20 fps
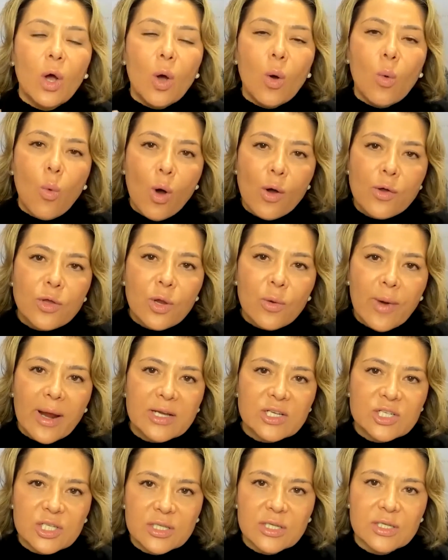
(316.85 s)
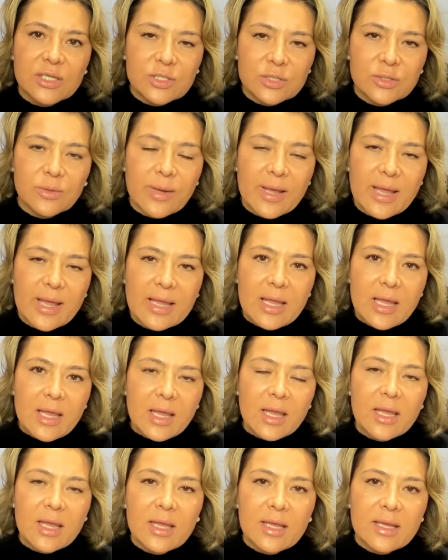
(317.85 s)
what you're actually doing
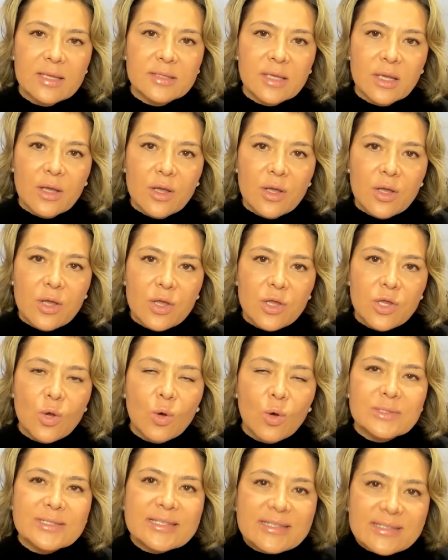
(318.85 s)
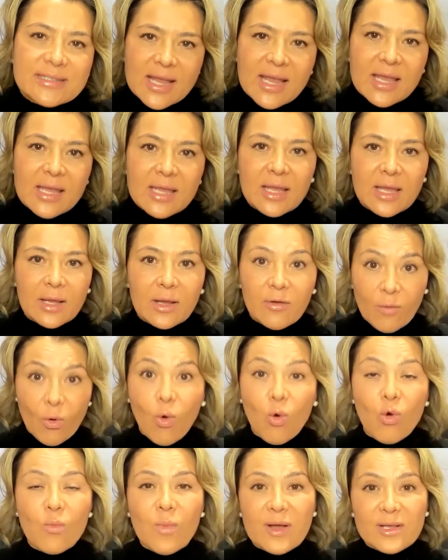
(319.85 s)
is you're seeing
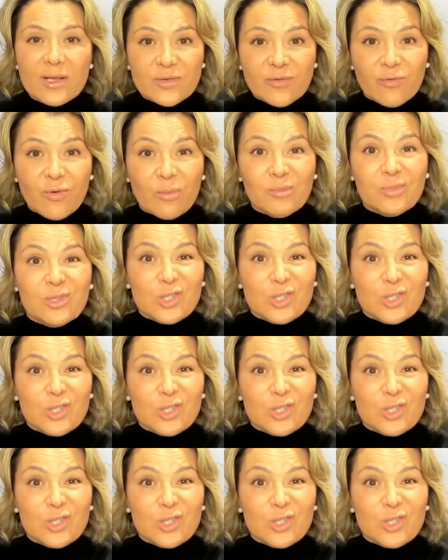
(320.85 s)
almost from